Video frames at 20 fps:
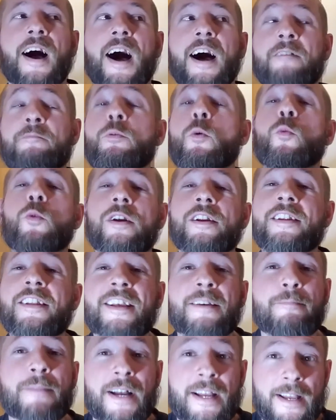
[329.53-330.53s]
I've been wanting to
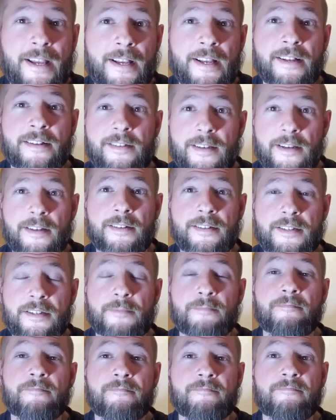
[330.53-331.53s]
get my hands on
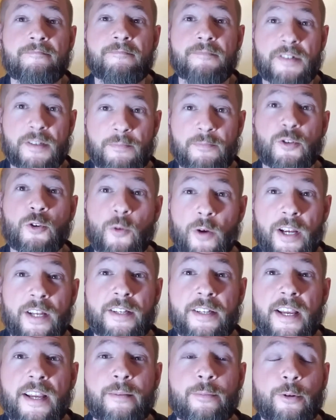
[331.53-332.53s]
some crane
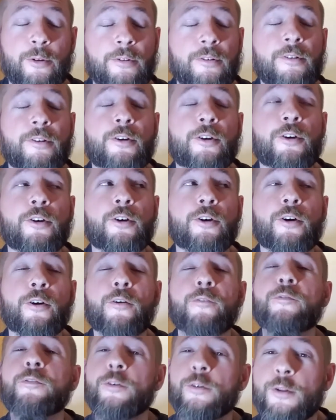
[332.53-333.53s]
cable
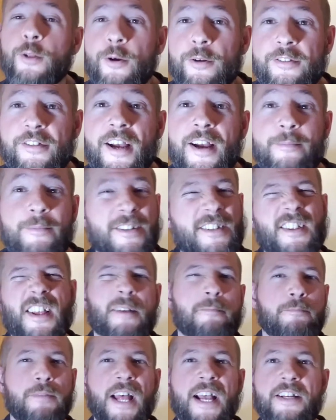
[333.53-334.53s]
for a long time. It's
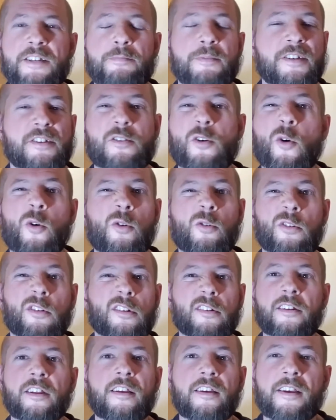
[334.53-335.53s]
like blacksmith's
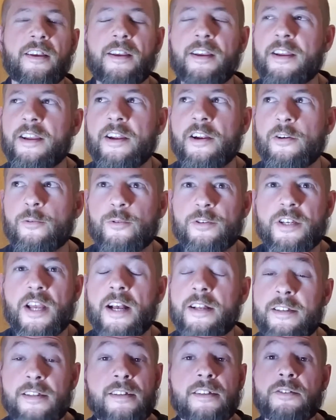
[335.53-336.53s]
gold. Here in
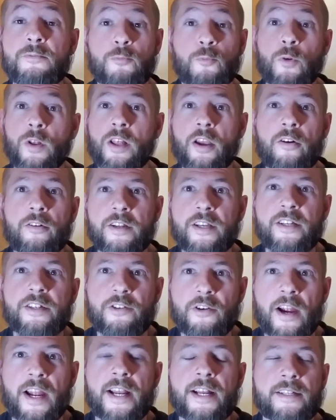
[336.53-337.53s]
Wisconsin, it's really hard to get
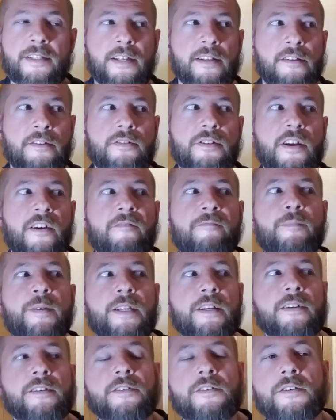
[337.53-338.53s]
your hands on this stuff
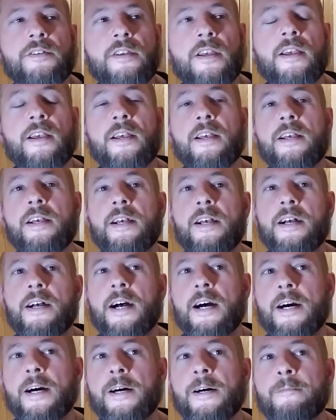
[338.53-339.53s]
because,
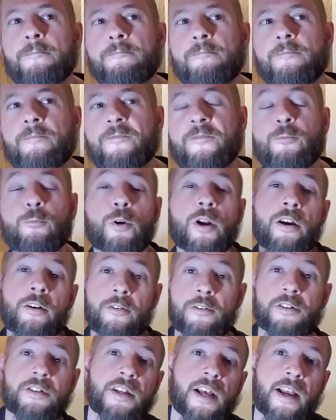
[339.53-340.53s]
from what I
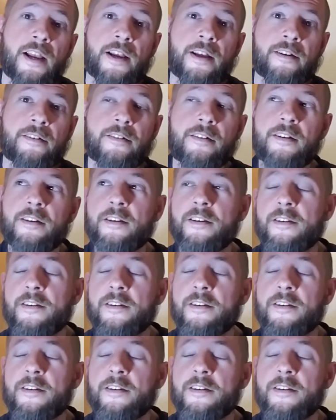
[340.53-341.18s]
understand,